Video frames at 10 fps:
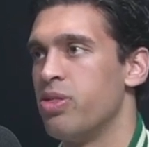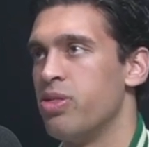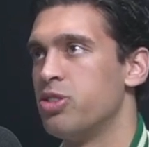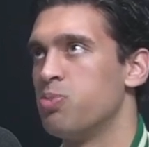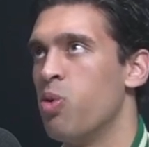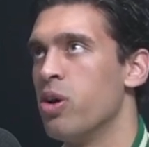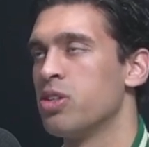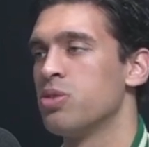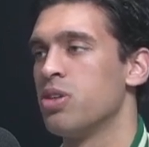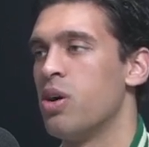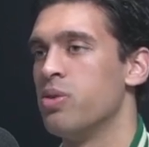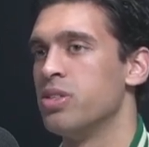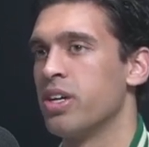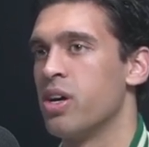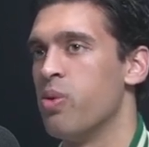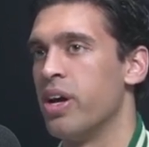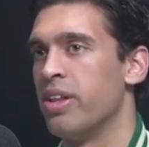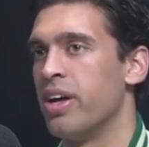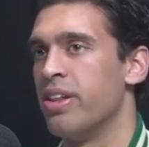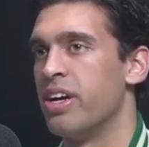sports was always like a way
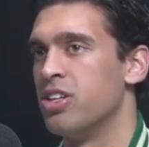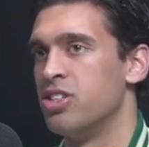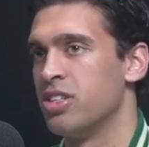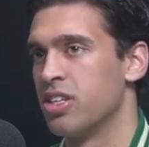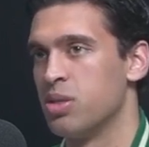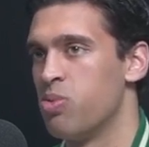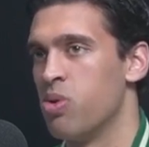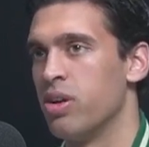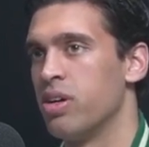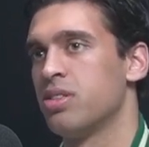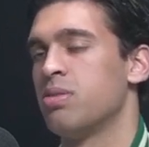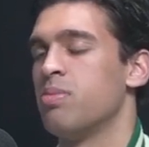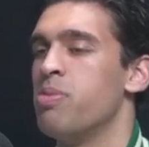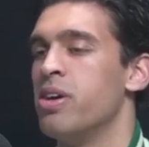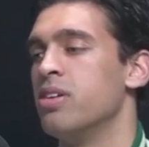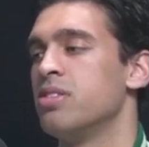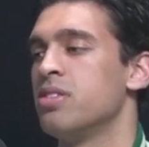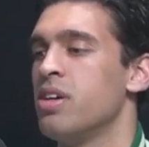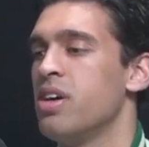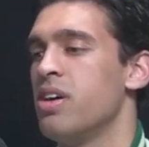that they could just like support us, my parents.
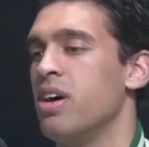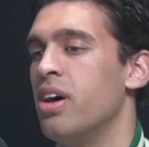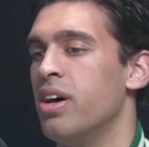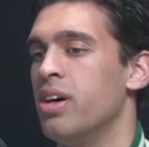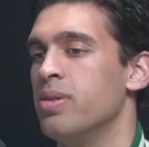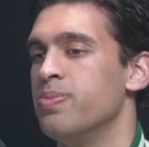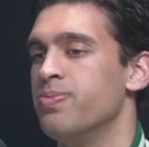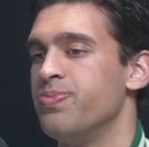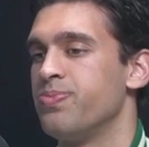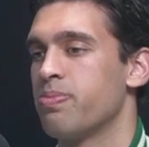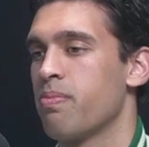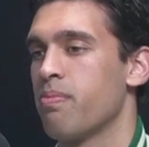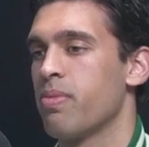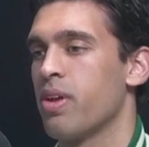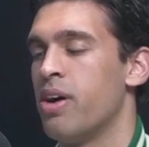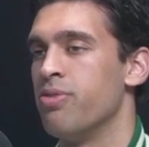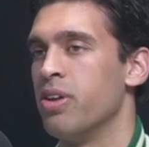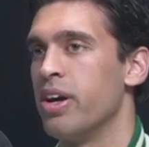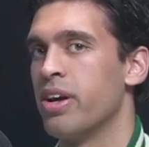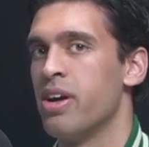Um, I feel
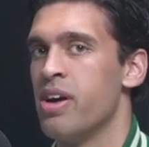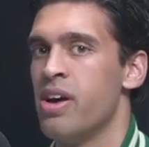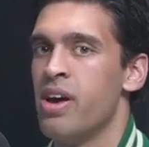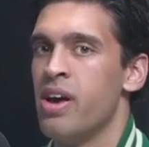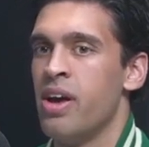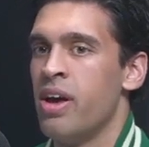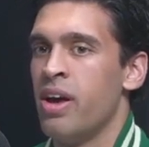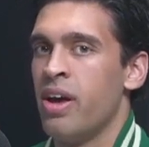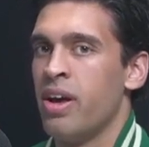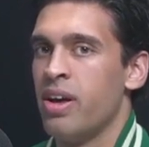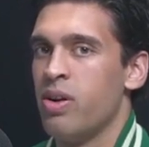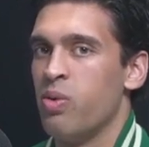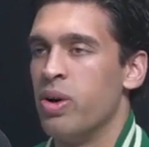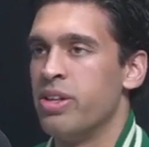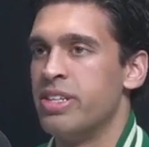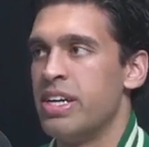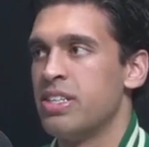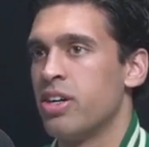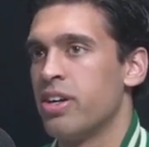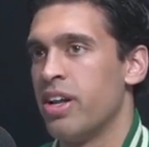like once they
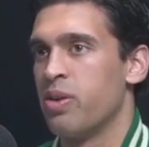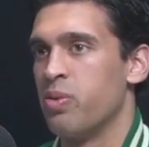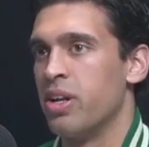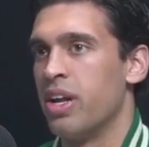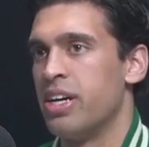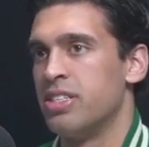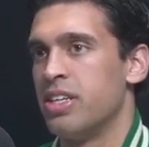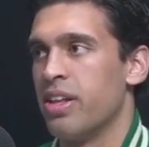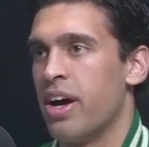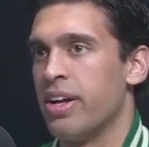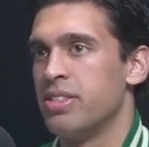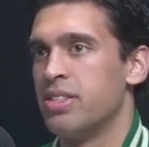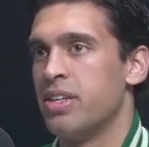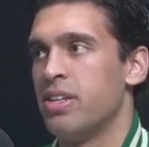started like realizing that